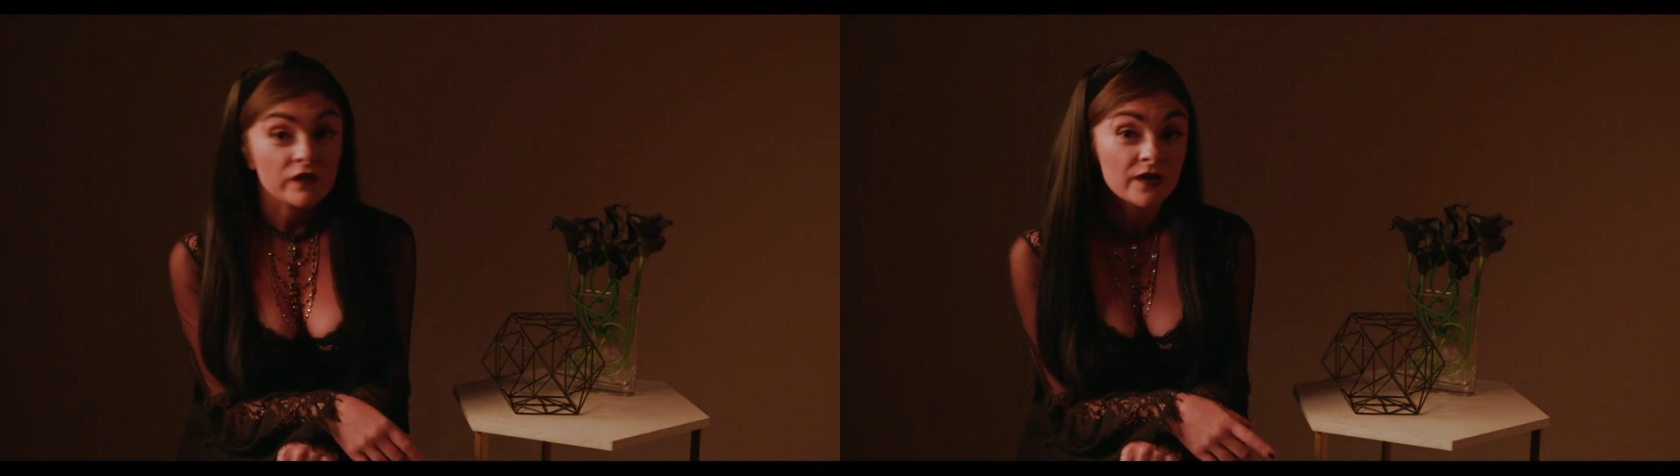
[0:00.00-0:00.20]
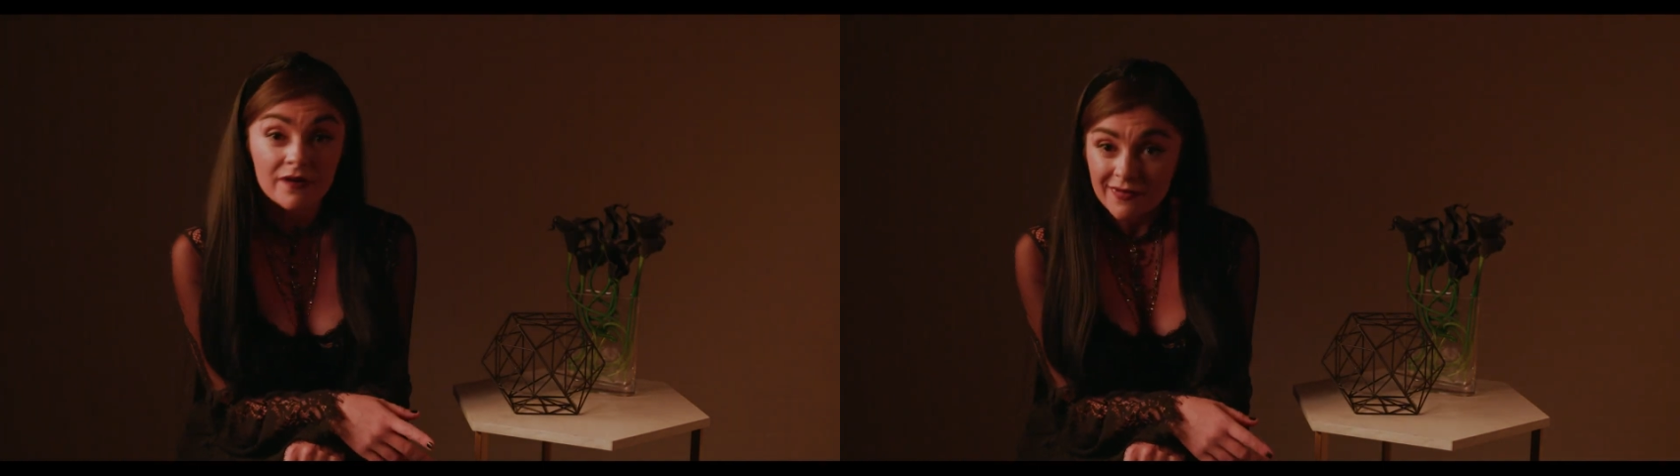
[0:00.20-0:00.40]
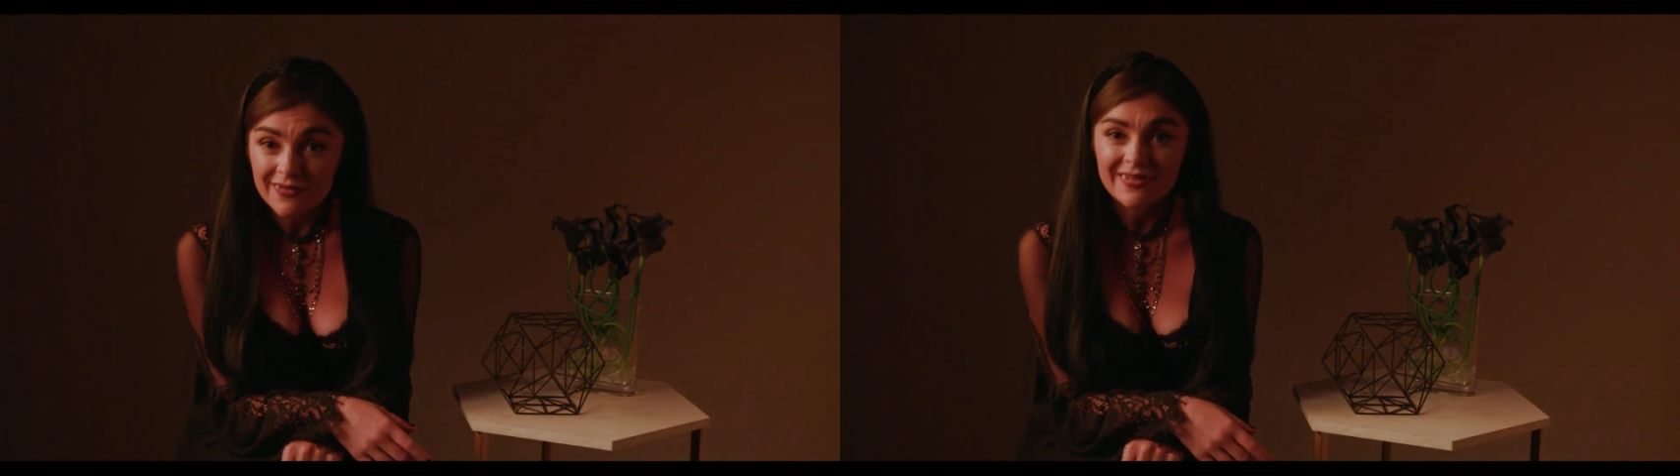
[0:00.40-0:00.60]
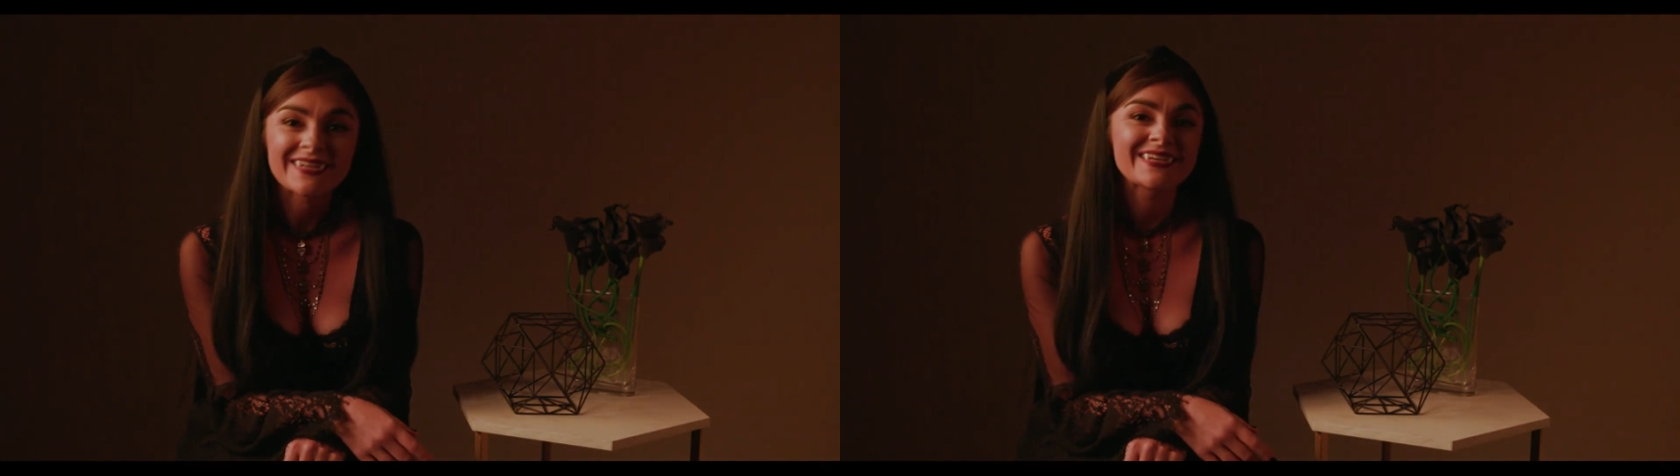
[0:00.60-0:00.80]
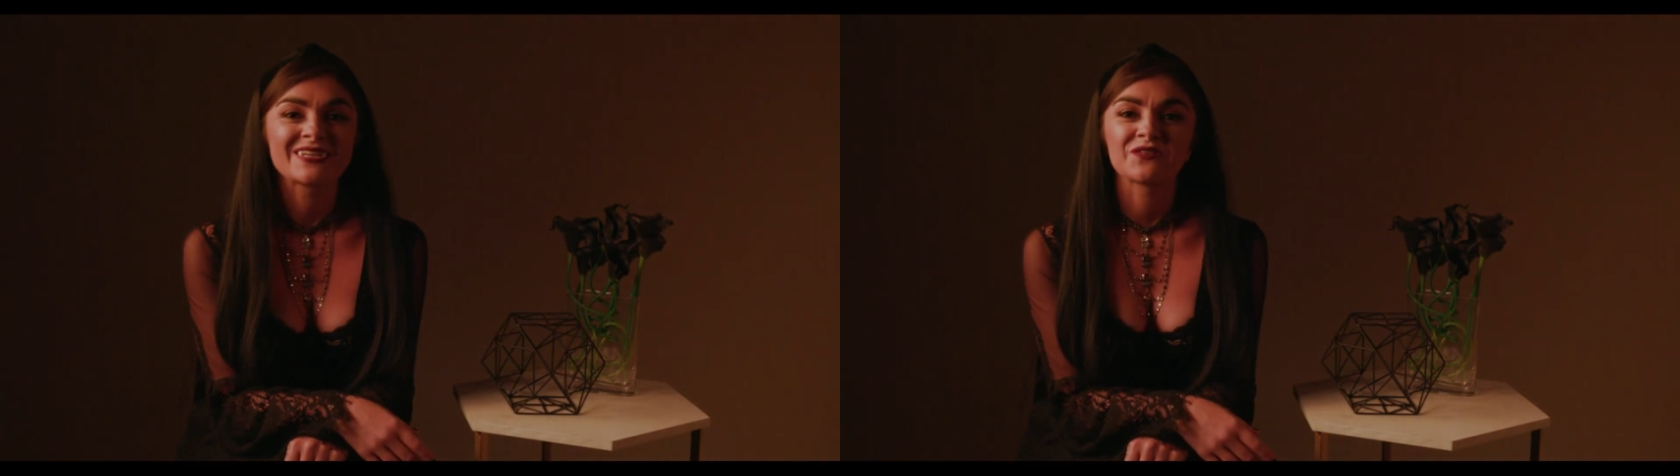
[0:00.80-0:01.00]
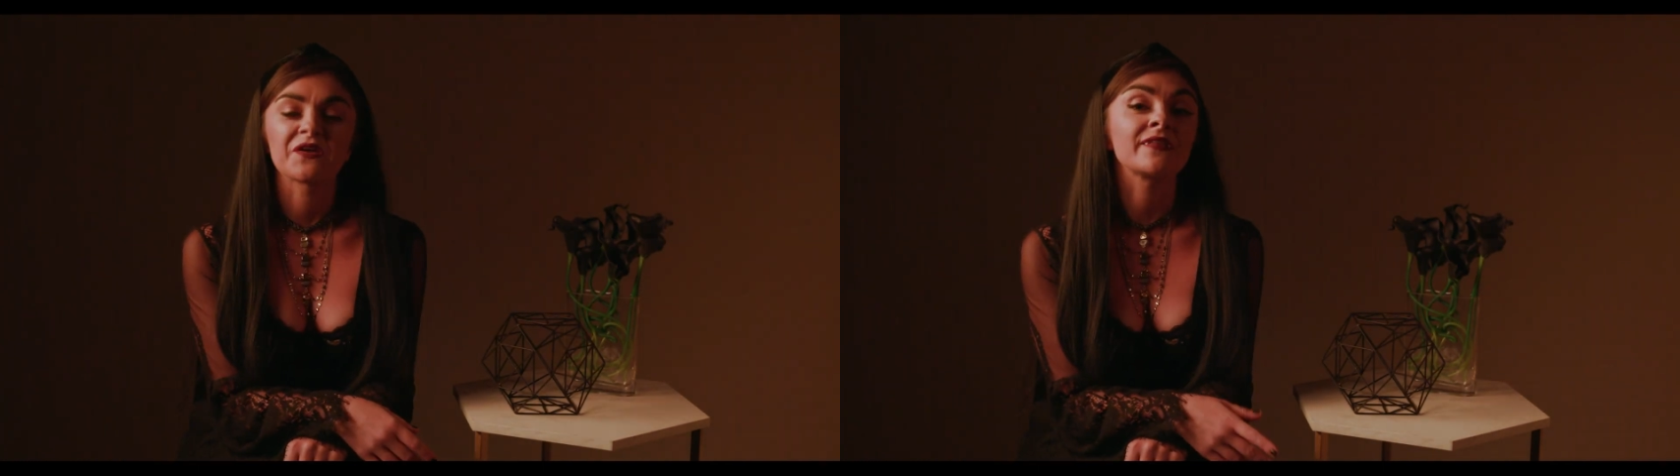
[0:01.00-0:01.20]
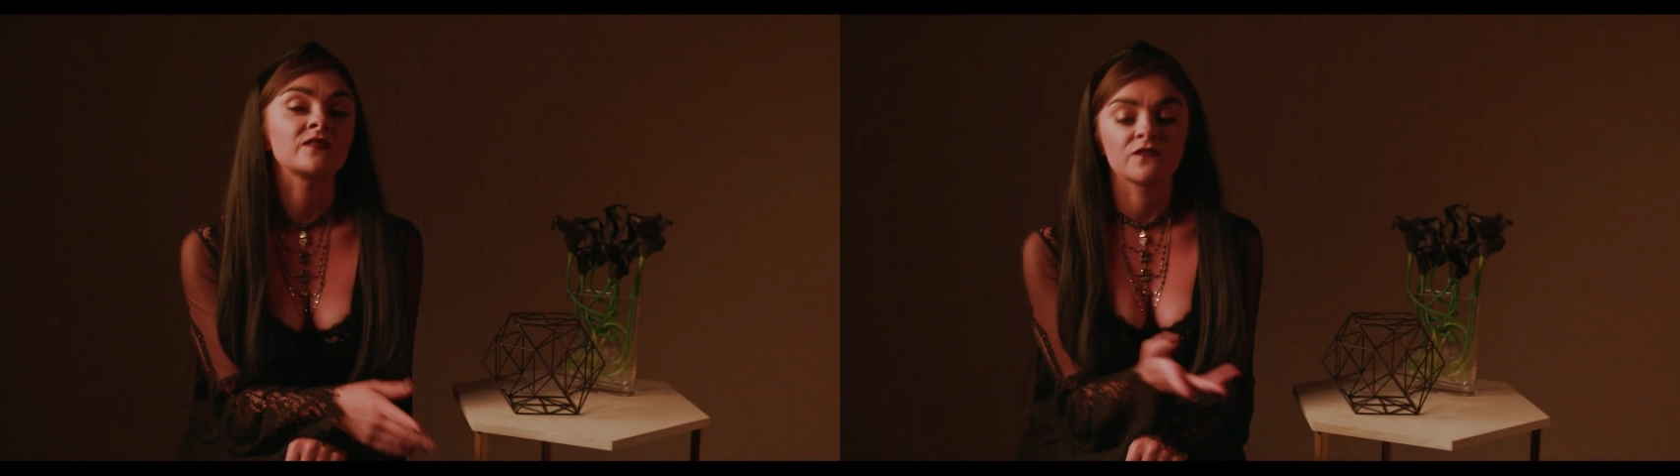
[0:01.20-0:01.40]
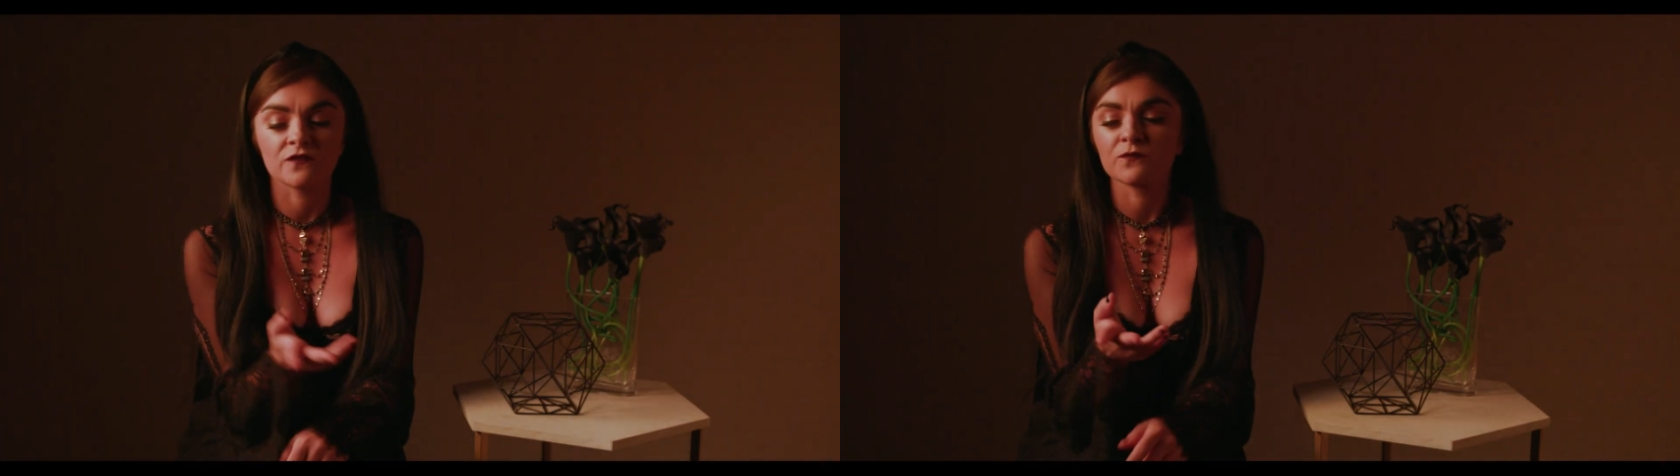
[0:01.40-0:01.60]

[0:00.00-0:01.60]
work. And